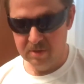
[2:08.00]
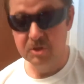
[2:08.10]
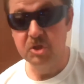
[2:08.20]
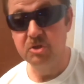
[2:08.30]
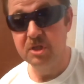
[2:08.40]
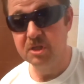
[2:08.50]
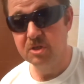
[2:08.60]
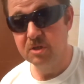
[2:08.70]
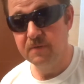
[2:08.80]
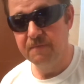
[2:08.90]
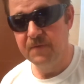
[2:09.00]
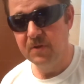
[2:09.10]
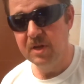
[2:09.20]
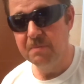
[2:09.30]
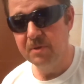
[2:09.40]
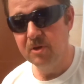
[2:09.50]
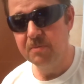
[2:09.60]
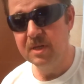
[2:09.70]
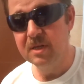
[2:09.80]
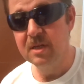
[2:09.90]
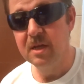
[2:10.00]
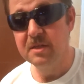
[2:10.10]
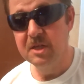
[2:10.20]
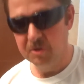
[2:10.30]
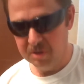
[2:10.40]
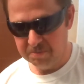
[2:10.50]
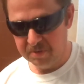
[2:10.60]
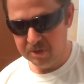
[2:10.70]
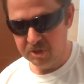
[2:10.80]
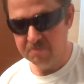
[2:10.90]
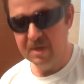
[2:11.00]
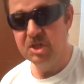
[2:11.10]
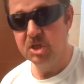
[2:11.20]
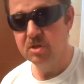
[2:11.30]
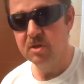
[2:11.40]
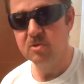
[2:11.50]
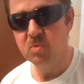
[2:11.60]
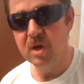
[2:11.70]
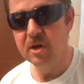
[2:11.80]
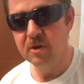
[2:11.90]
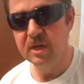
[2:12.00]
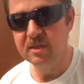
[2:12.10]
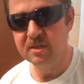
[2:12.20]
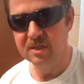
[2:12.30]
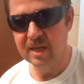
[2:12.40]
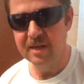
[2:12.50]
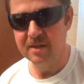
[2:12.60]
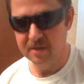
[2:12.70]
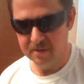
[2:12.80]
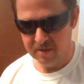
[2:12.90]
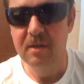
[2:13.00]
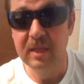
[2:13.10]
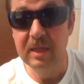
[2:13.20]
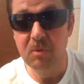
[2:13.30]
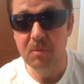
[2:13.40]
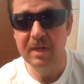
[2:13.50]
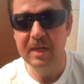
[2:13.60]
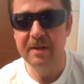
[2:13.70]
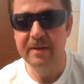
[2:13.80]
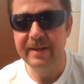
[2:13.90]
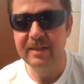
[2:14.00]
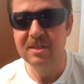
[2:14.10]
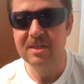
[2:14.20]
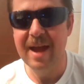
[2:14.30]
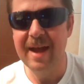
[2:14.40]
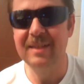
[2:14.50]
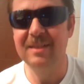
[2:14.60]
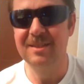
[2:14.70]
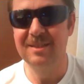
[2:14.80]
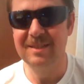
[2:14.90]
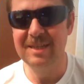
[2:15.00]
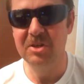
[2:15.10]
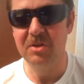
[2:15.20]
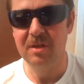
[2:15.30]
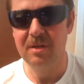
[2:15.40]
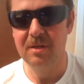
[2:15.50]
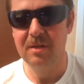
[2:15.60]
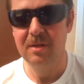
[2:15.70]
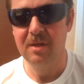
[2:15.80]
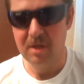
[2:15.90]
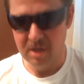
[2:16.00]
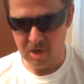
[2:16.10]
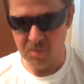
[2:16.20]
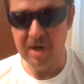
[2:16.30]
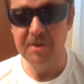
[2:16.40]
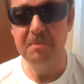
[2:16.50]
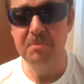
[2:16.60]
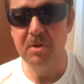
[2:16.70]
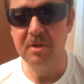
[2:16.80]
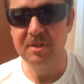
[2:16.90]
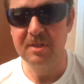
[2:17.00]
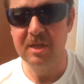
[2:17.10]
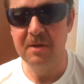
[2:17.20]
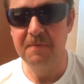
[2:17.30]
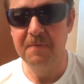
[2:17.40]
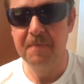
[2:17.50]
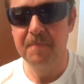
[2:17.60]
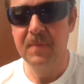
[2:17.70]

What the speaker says: So just fill it up a little bit, tilt the plunger, make sure there's water inside there. Then we want to get a nice tight seal around the bowl itself.